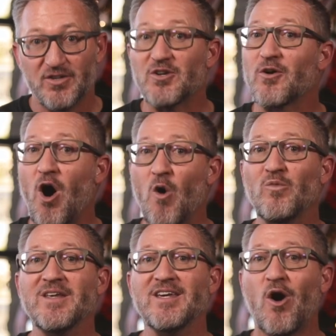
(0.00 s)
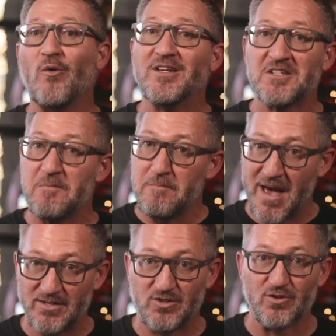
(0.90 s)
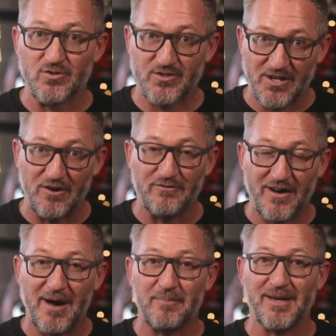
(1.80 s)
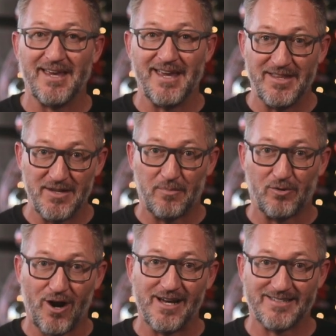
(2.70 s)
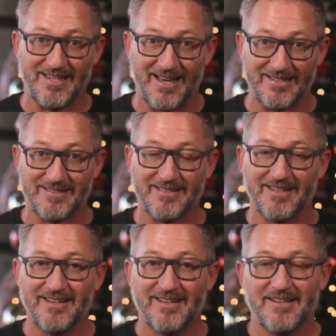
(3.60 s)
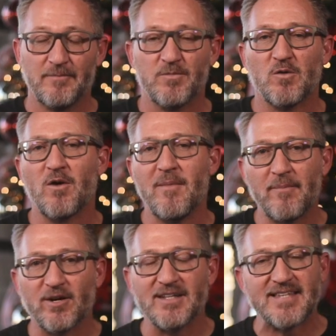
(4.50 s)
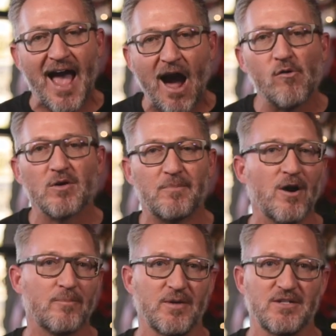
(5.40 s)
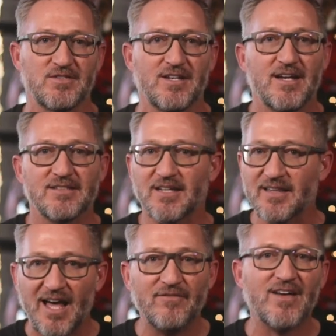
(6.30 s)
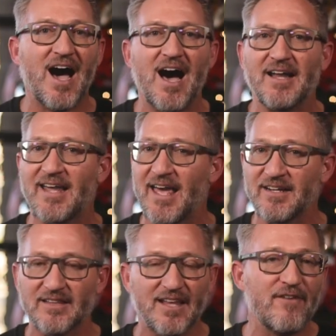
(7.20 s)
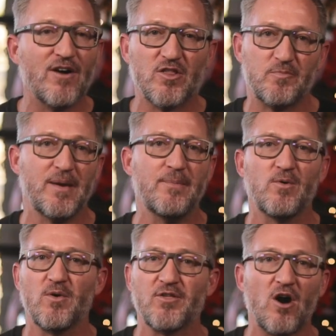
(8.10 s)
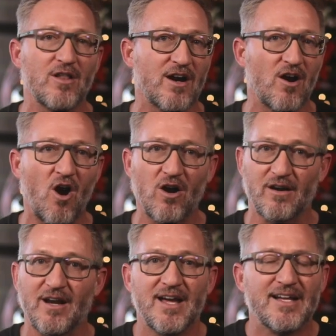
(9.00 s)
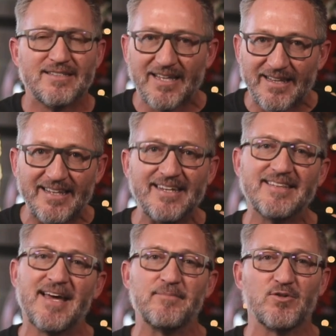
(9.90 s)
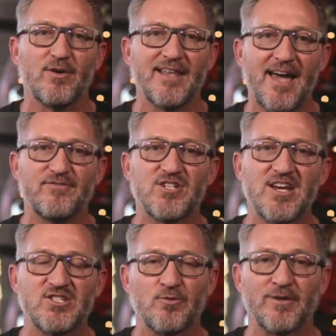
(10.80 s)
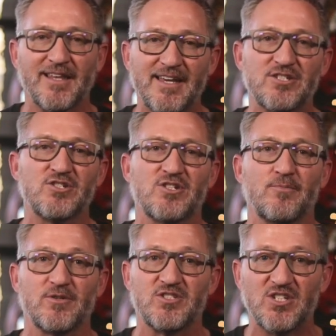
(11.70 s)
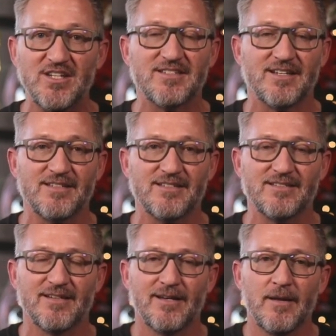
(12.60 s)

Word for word: You're only going to mess yourself up in the process. Remember, it's our purpose to love God and to love other people with all our heart, to lead them to a life changing relationship with Jesus.